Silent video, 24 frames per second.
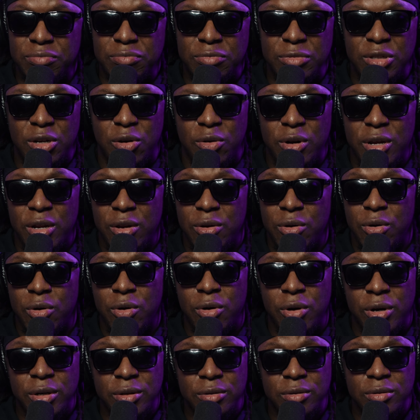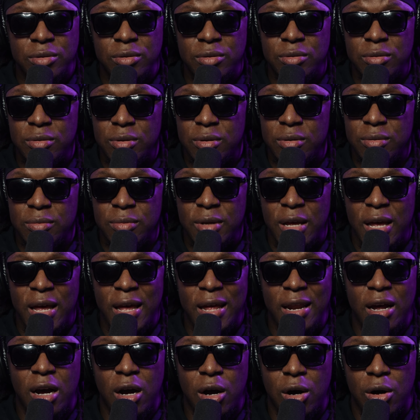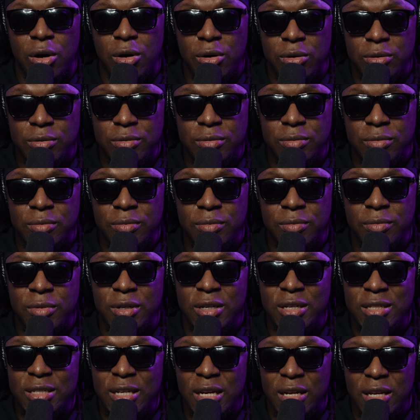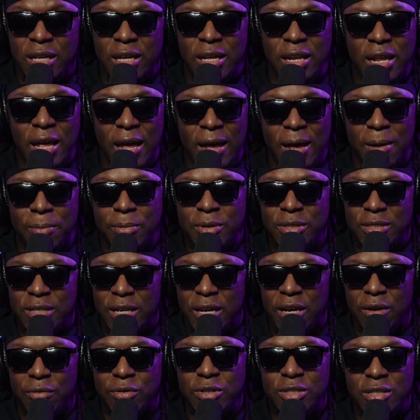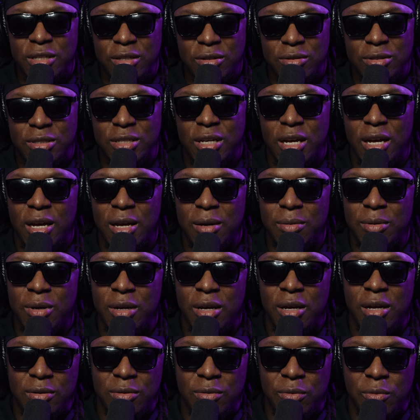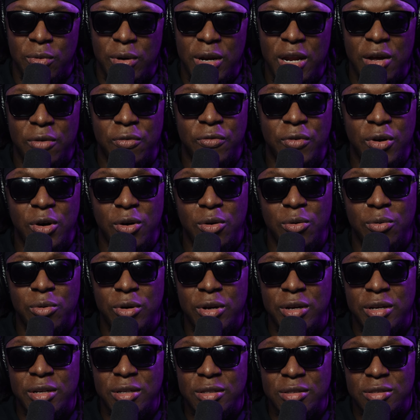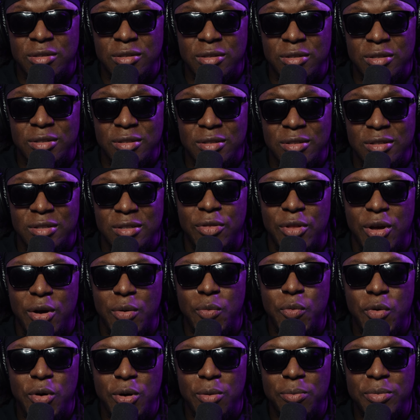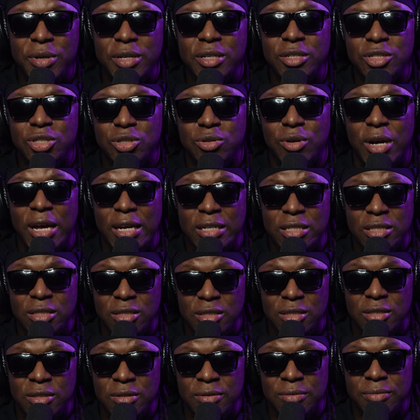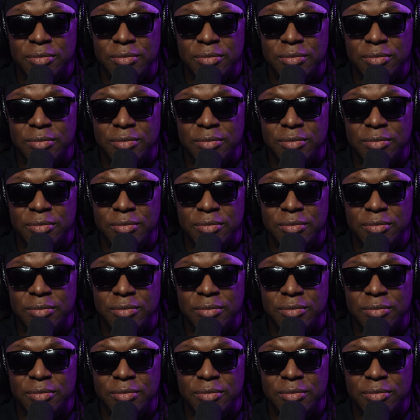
Don't ignore it at all, because it happens every single time. When that phone rings, there will be distractions.